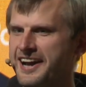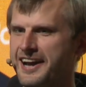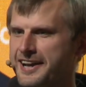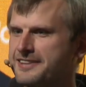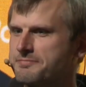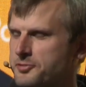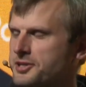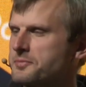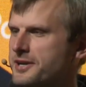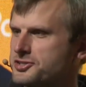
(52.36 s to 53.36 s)
I
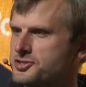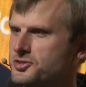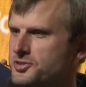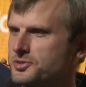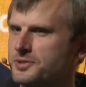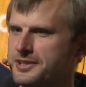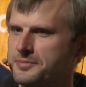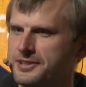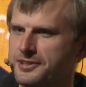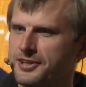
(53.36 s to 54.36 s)
pretty much knew what a
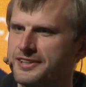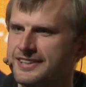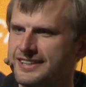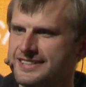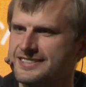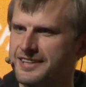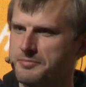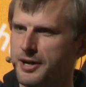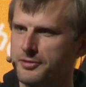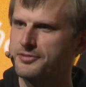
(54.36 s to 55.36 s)
Bitcoin is
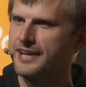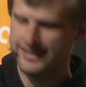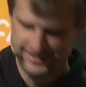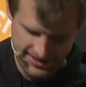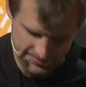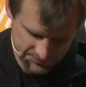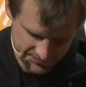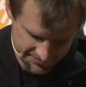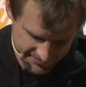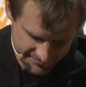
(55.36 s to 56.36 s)
about that time.
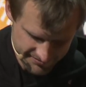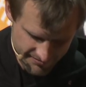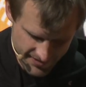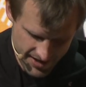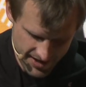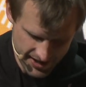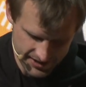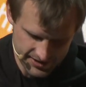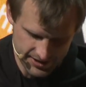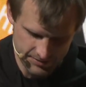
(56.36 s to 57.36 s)

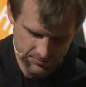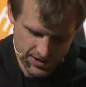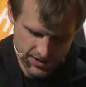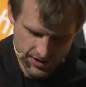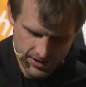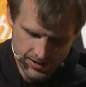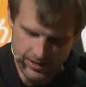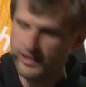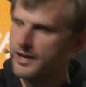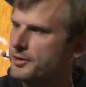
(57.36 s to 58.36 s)
And
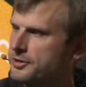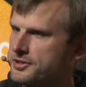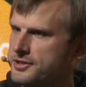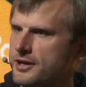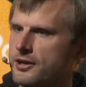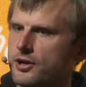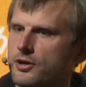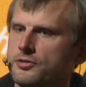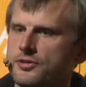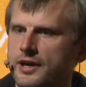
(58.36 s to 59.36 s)
about a year
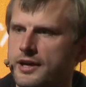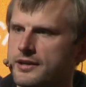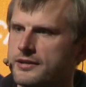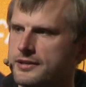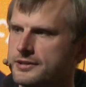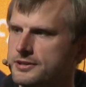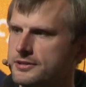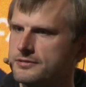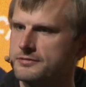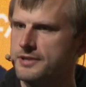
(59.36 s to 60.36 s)
ago,
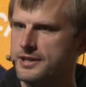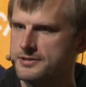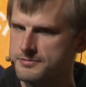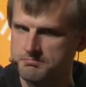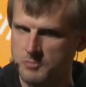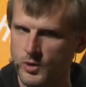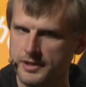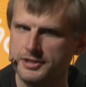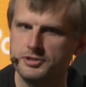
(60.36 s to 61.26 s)
they went